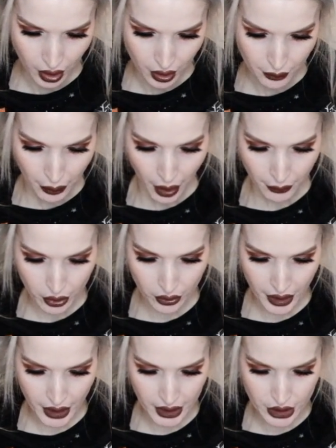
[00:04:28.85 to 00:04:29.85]

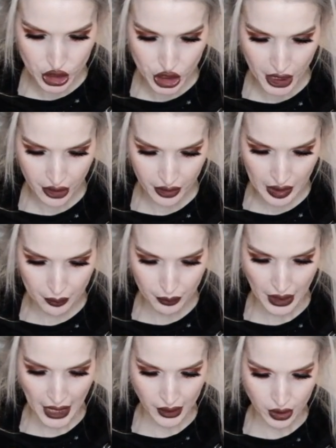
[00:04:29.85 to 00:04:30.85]
Pomegranate, cherry,
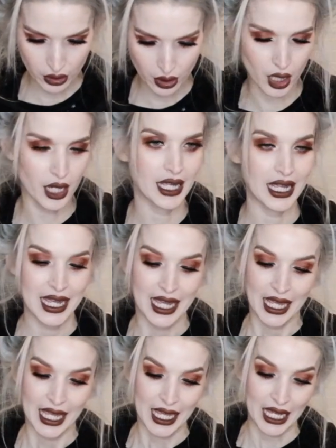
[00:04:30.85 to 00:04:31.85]
blackcurrant,
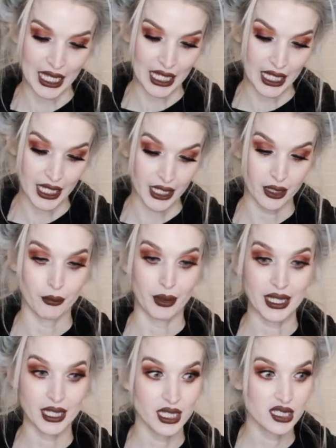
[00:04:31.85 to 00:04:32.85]
and
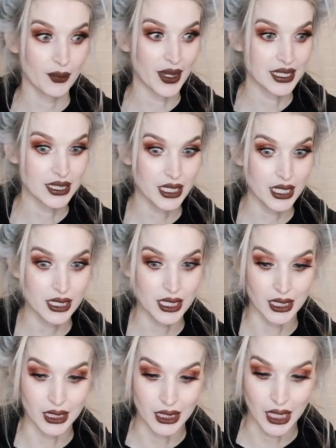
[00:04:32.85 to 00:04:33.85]
baking spices.
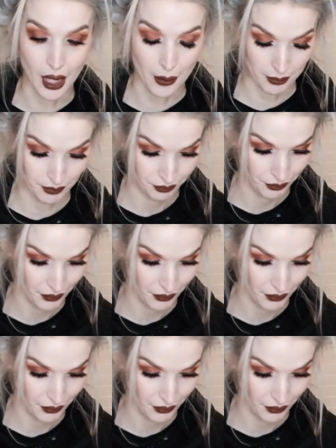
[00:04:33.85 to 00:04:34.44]
Yum.